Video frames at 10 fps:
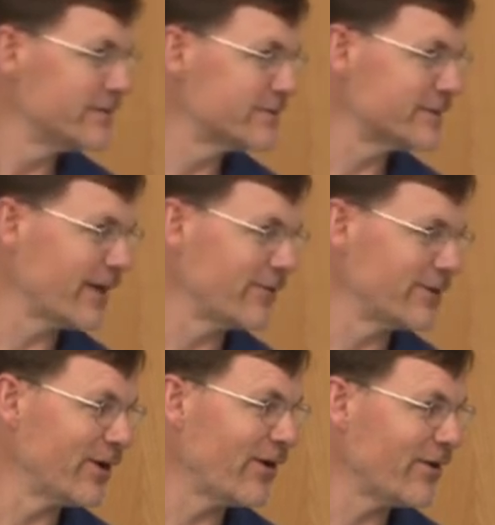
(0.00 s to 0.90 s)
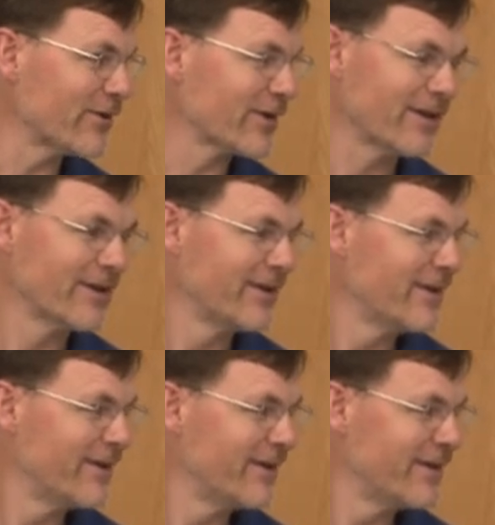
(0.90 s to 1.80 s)
save a dog.
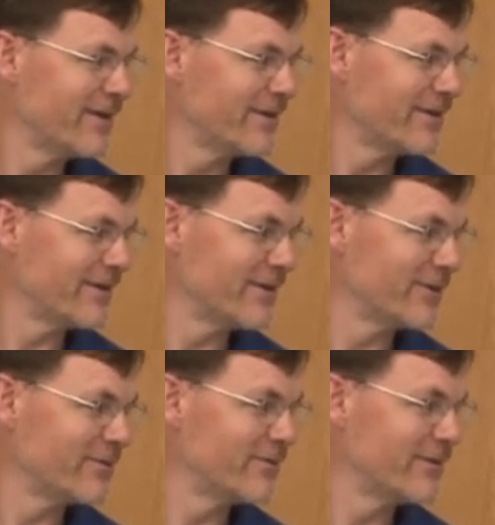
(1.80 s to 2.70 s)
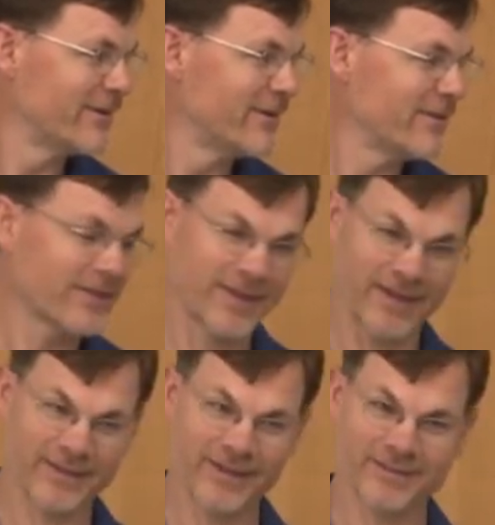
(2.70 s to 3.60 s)
You know, the
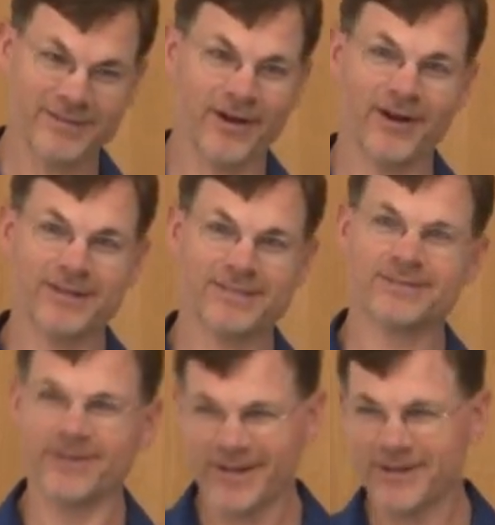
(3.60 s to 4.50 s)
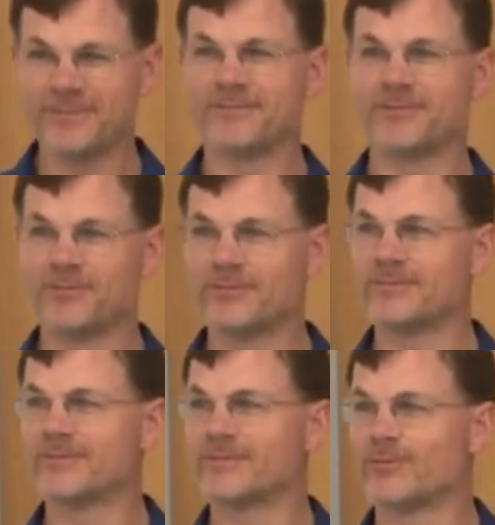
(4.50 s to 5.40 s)
kid gets lost, well,
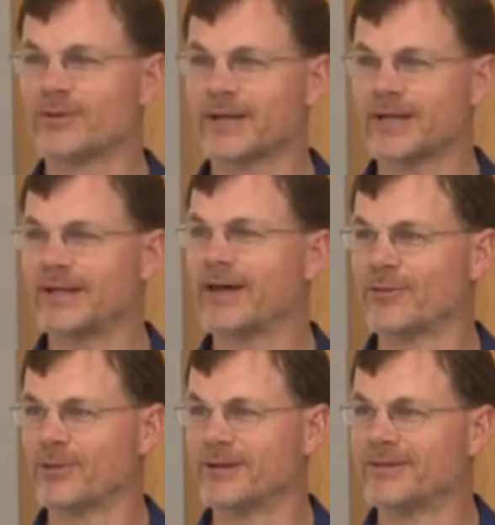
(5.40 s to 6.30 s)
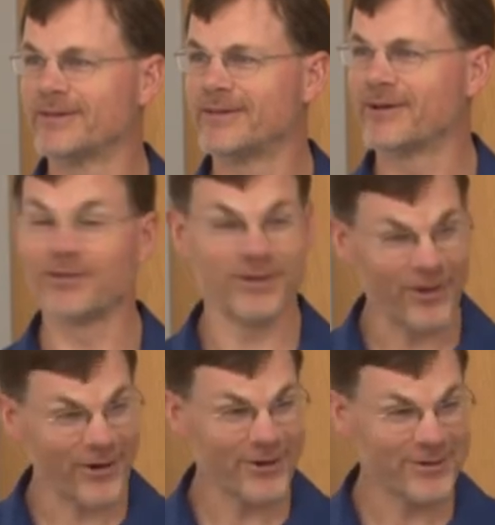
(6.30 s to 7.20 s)
we'll get another one. You know, the
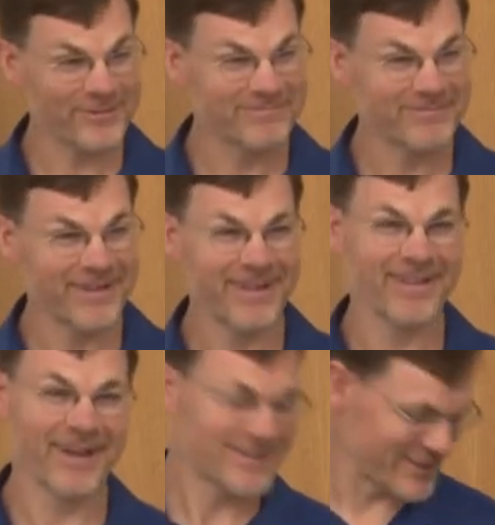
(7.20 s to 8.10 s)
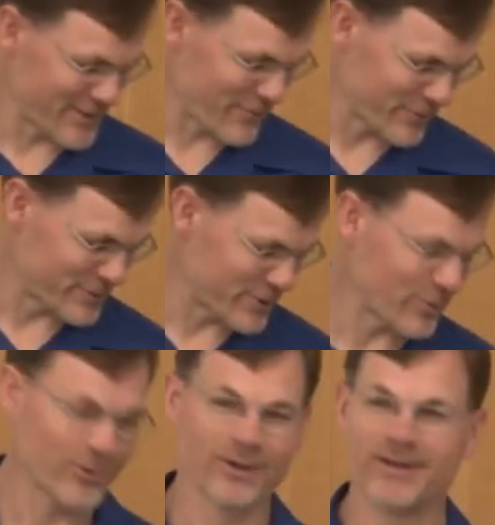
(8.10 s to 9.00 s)
dog, that's a different
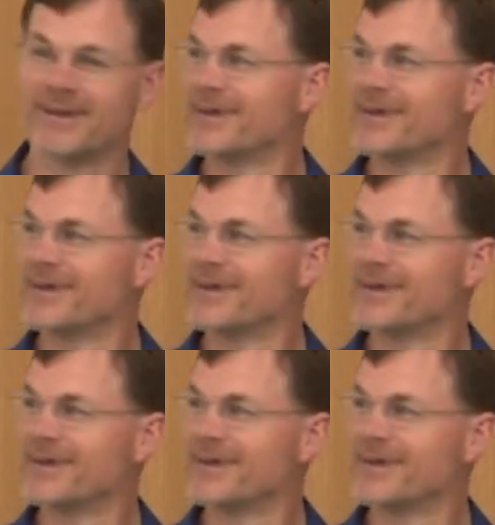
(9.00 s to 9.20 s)
story.